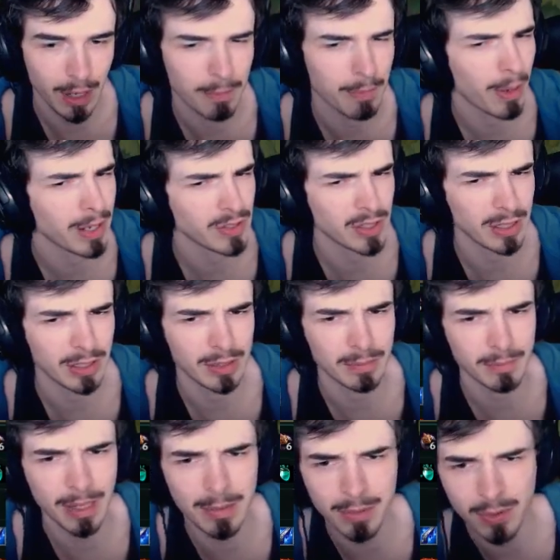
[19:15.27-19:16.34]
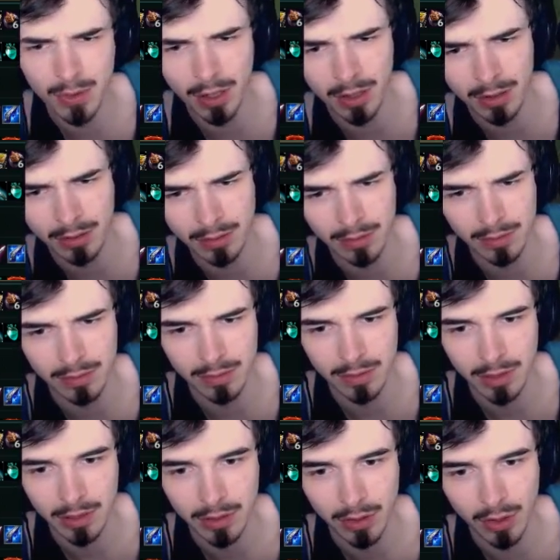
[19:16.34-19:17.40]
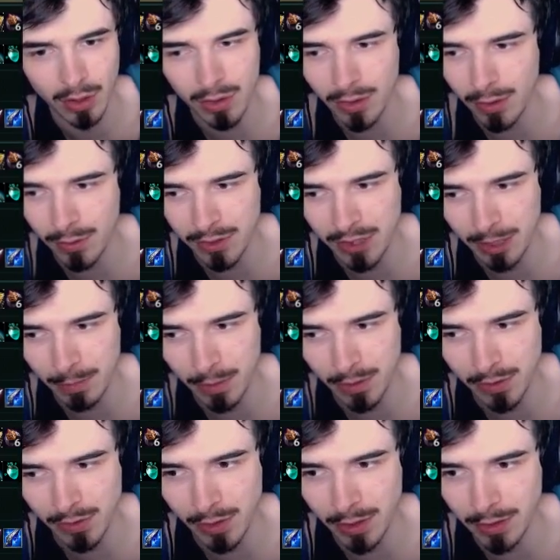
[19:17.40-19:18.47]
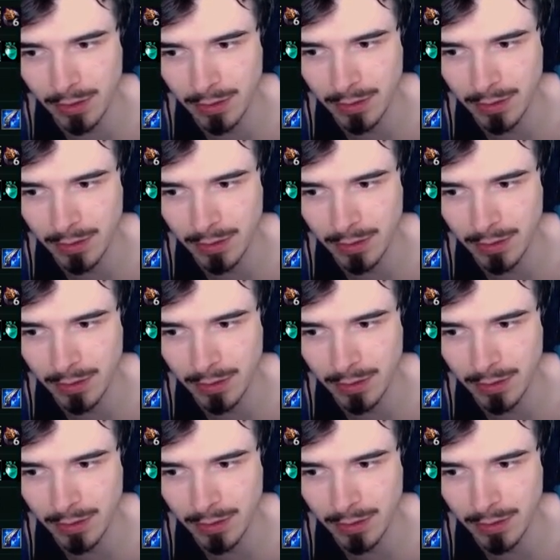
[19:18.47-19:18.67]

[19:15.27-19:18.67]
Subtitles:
Actually, maybe you can't. You can only do that on champions, right?